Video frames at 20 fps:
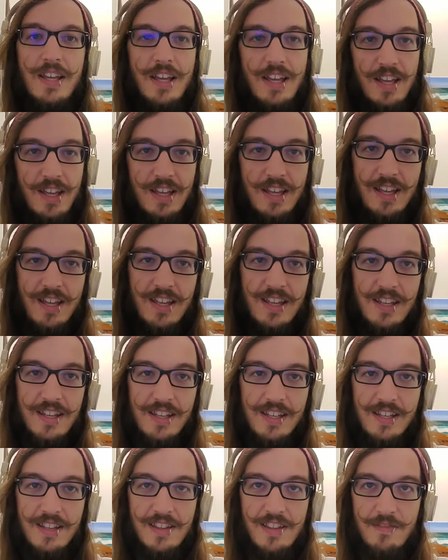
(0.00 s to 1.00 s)
Hey,
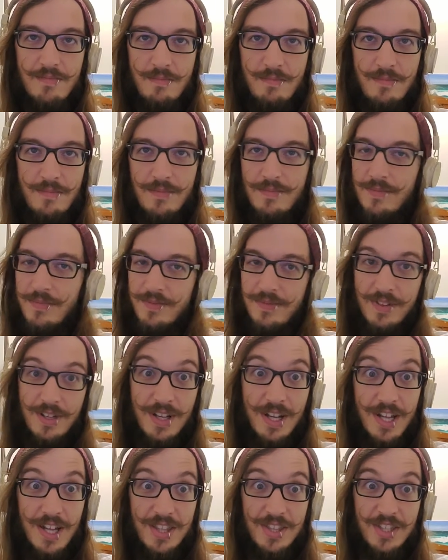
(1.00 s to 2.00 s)
it's
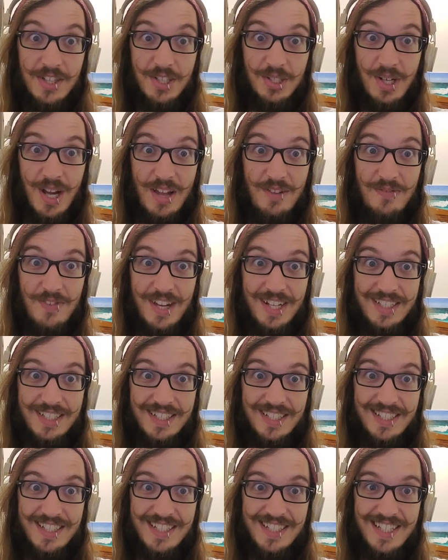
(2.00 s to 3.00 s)
the
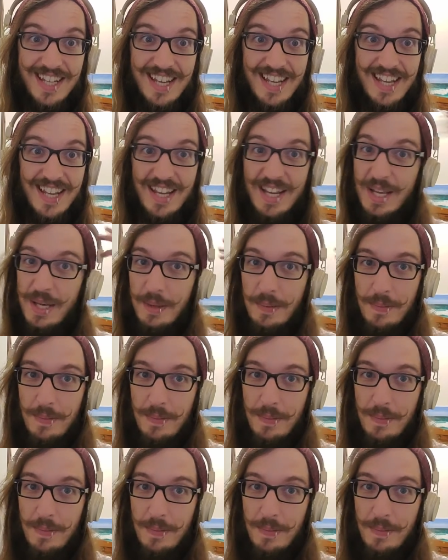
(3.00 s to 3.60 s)
trifecta today.